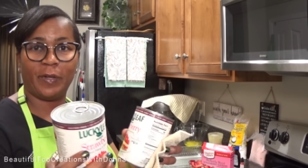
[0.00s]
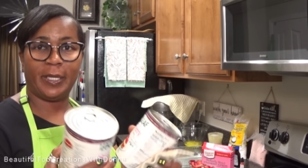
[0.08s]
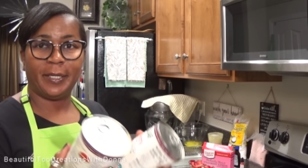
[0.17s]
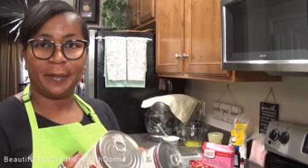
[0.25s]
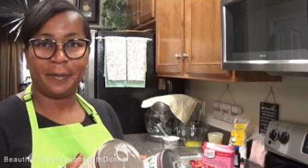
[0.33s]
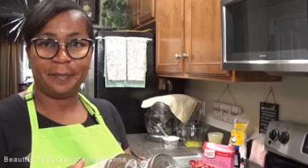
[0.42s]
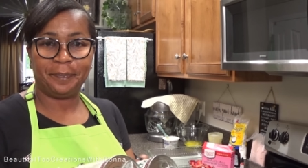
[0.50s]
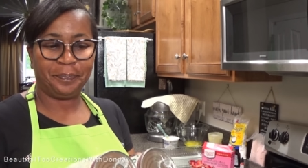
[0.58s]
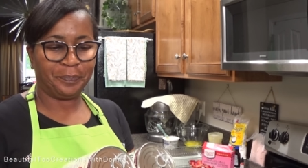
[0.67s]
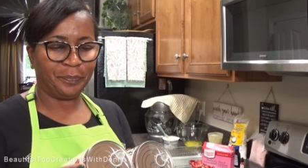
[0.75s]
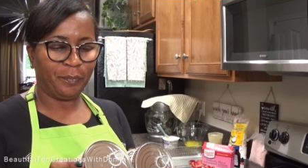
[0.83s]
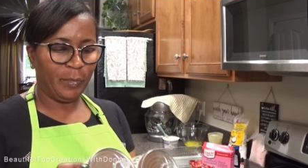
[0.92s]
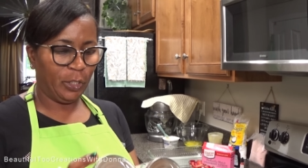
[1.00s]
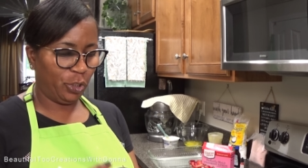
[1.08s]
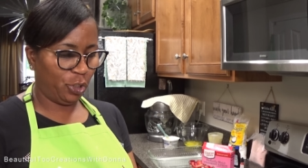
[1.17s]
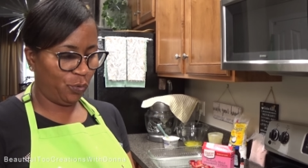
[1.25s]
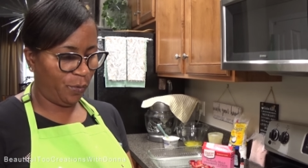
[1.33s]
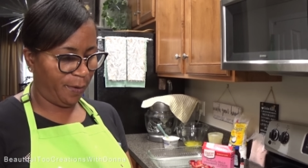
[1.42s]
over here.
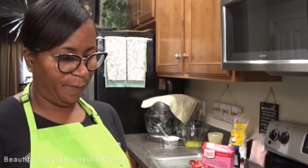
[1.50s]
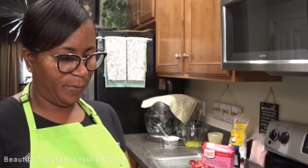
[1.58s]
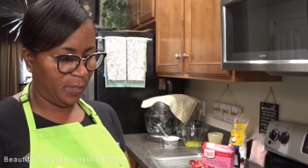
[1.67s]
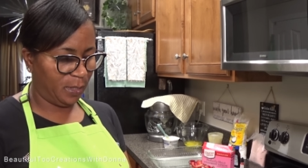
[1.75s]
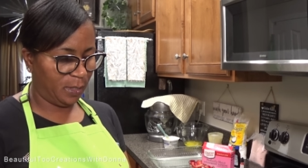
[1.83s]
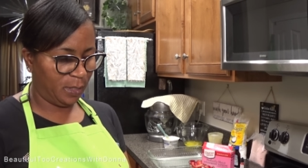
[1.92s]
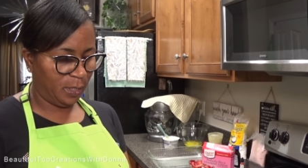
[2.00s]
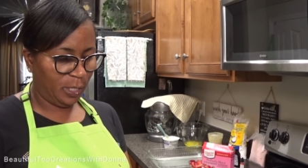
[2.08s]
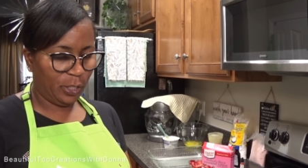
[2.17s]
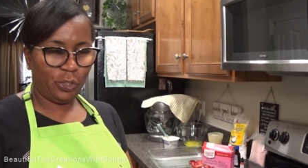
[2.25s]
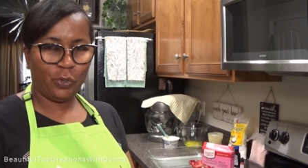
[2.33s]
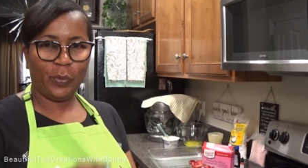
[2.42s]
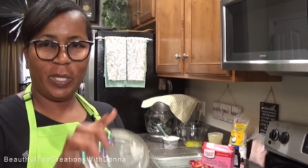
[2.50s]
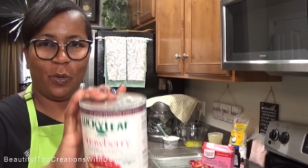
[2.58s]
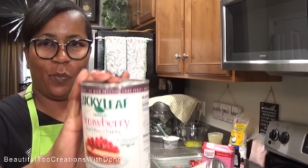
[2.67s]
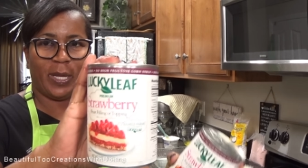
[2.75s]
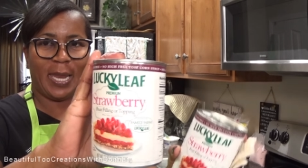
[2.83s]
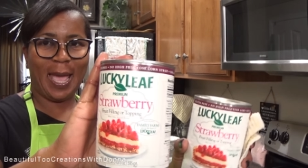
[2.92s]
Two of the
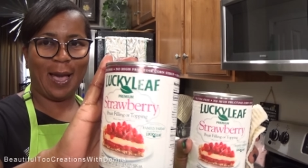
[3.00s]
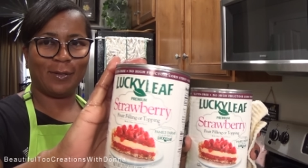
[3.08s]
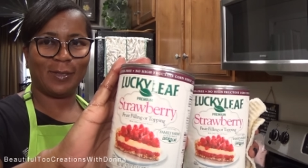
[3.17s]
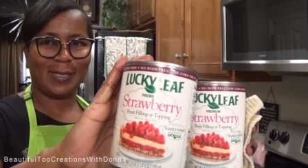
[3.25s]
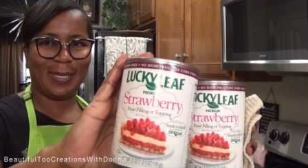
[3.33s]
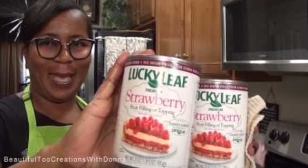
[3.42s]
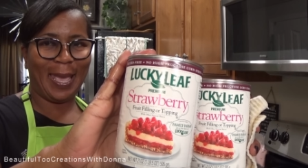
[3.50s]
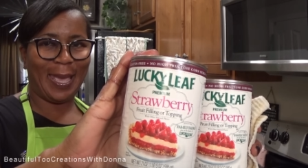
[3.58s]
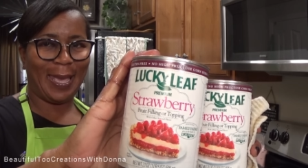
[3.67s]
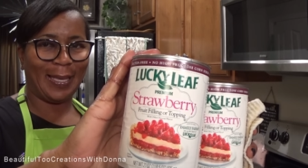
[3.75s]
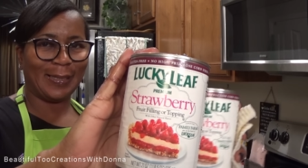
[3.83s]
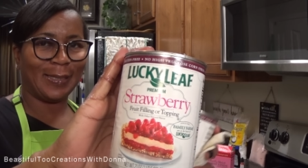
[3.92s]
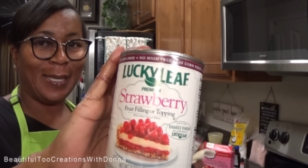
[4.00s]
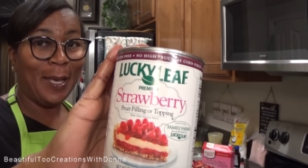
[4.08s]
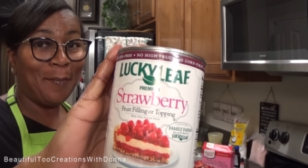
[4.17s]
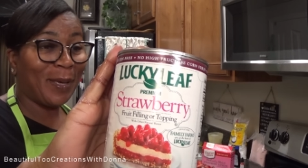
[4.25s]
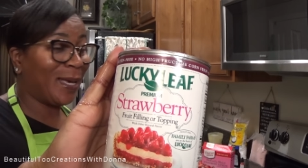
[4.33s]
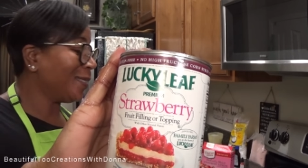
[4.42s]
21 ounce cans
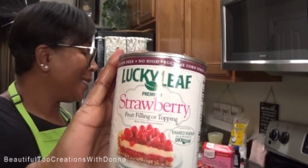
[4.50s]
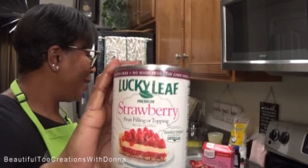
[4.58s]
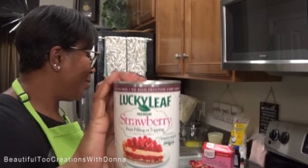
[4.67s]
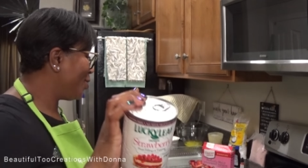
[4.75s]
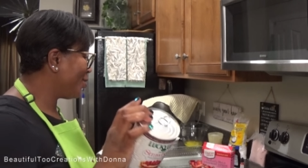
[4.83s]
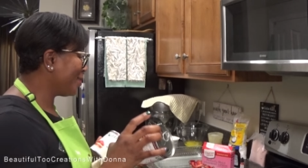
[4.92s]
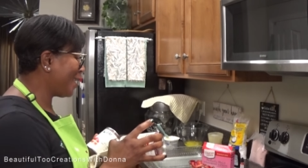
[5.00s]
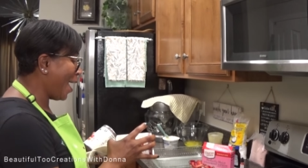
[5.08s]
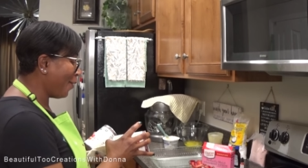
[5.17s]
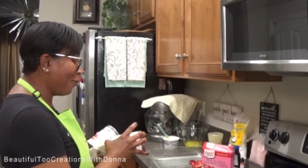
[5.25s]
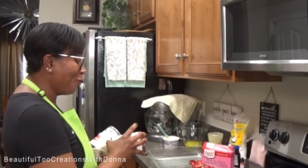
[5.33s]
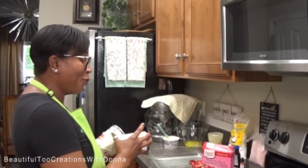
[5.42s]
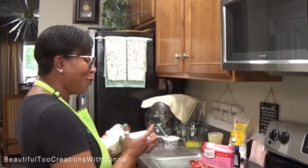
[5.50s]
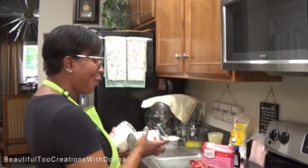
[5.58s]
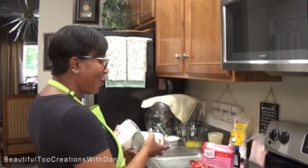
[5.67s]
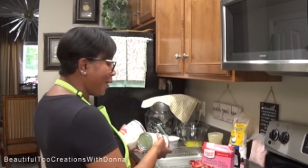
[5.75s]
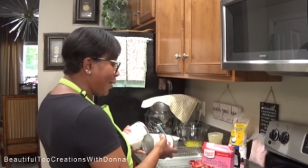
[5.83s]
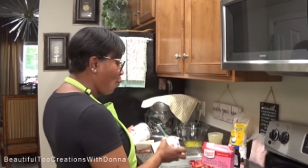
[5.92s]
because I just got through
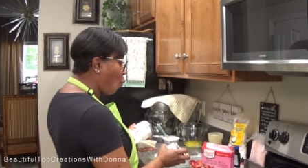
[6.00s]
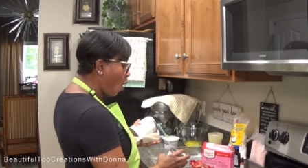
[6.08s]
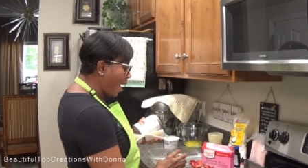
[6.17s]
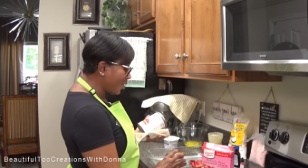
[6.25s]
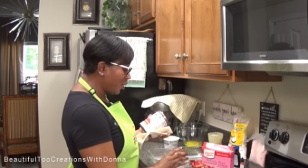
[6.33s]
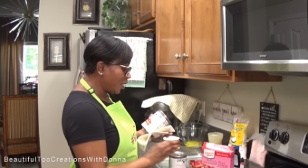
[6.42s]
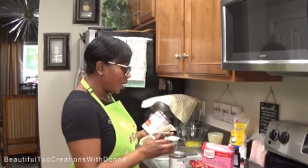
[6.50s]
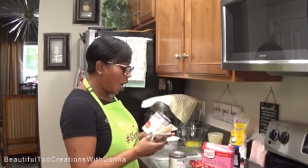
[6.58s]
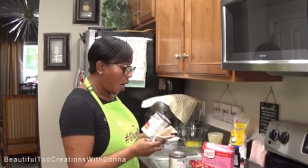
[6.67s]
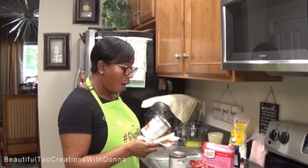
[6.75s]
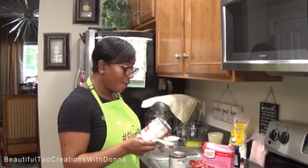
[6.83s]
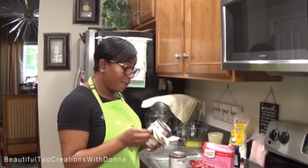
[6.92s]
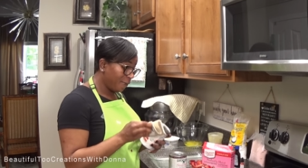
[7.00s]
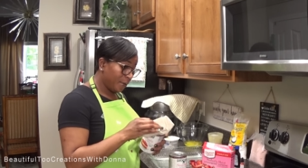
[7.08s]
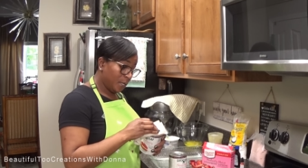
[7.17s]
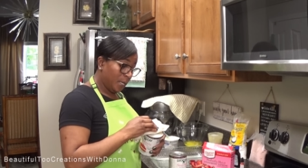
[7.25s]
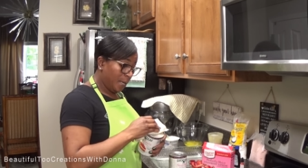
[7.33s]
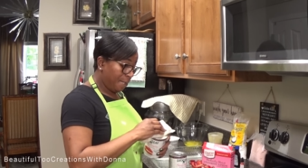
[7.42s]
thoroughly washing off
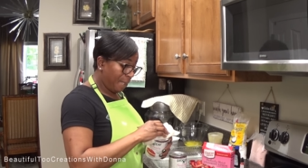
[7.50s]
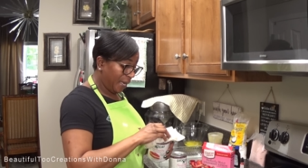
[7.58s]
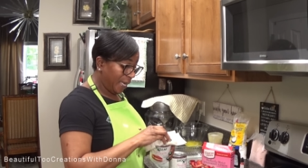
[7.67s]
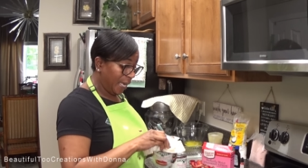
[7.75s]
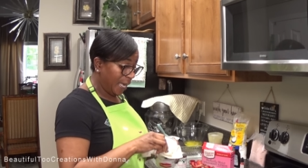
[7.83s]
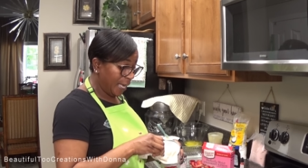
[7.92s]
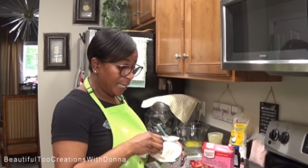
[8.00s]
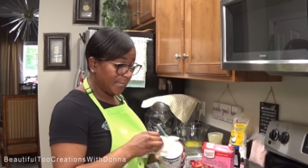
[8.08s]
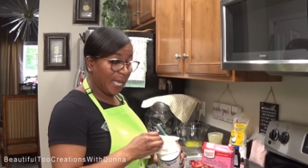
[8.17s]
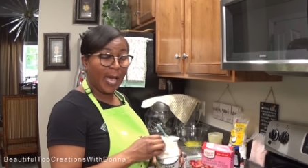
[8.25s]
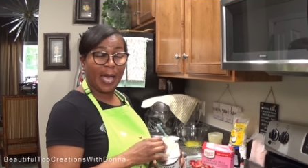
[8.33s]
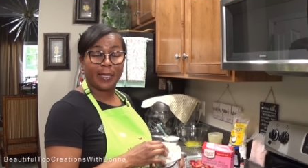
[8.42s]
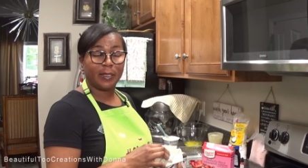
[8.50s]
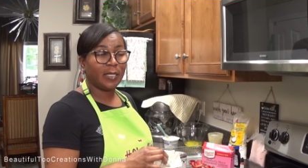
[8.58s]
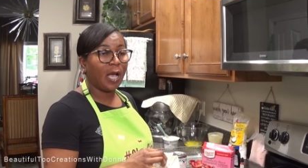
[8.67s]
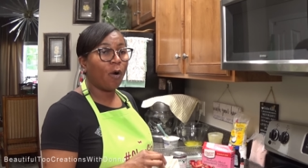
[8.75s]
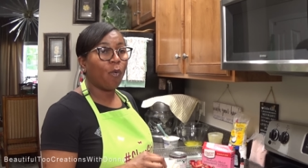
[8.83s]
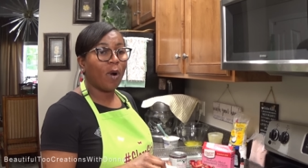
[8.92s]
my cans.
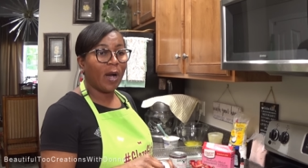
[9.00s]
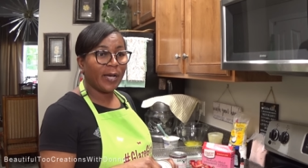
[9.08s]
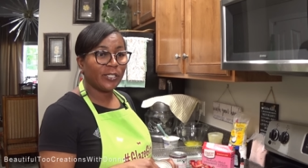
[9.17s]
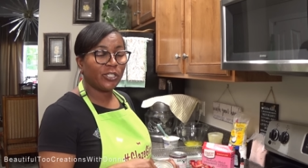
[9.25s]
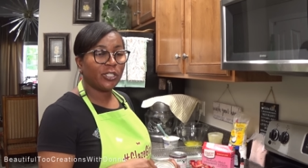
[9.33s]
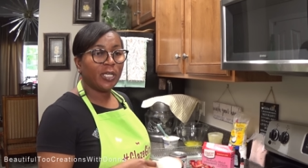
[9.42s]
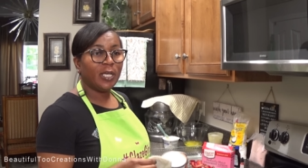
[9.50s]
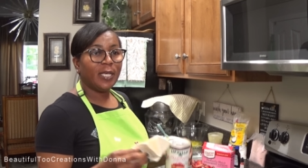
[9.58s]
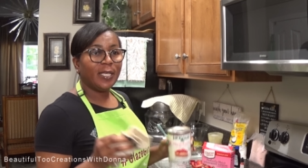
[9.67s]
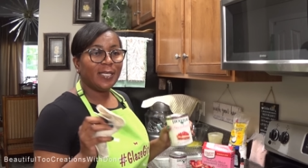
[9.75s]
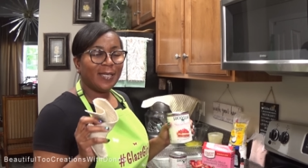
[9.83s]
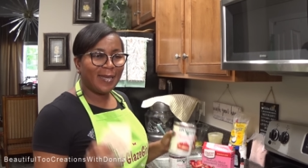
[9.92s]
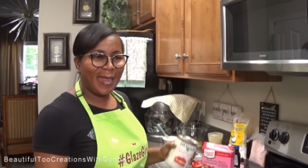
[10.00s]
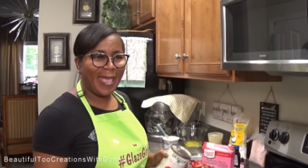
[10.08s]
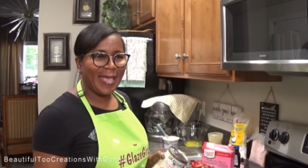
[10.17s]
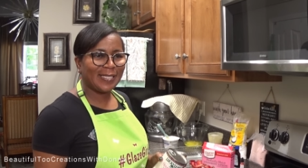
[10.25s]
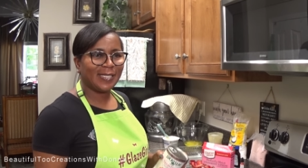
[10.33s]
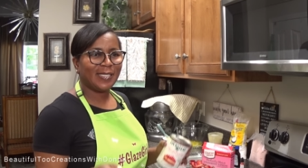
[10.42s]
Y'all wash your
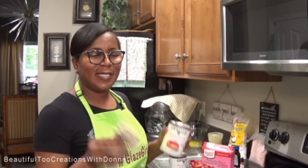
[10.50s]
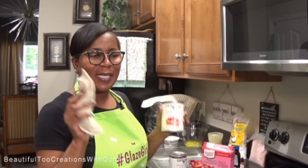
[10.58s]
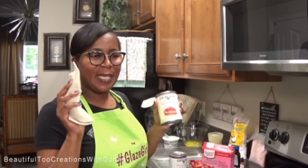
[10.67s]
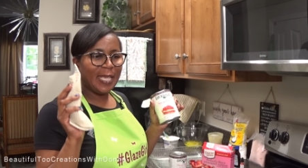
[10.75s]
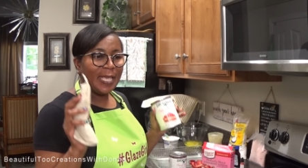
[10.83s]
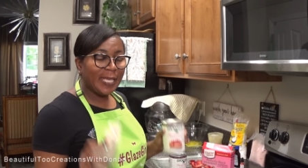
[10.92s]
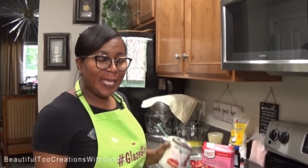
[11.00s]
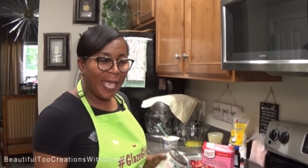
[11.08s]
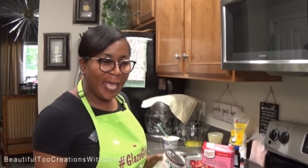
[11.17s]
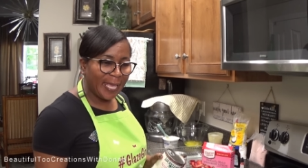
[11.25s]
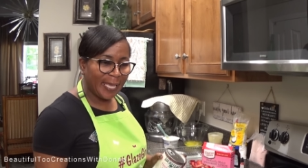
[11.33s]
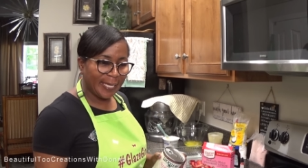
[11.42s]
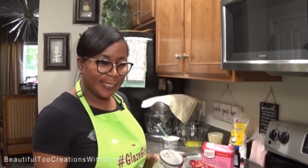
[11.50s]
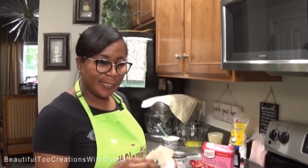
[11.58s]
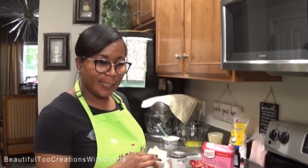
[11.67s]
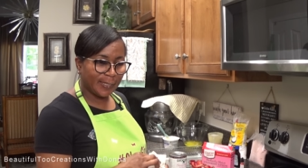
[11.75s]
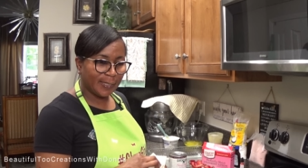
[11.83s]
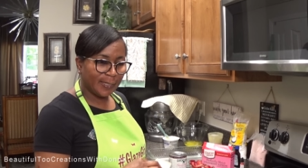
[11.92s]
nasty
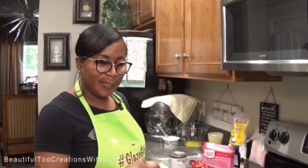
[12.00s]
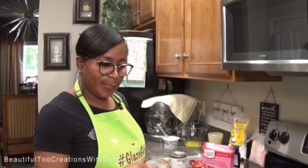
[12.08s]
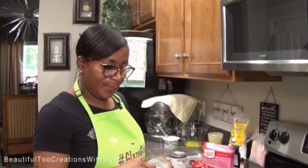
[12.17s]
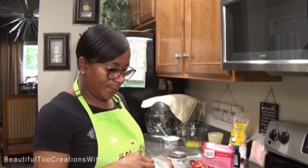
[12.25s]
cans.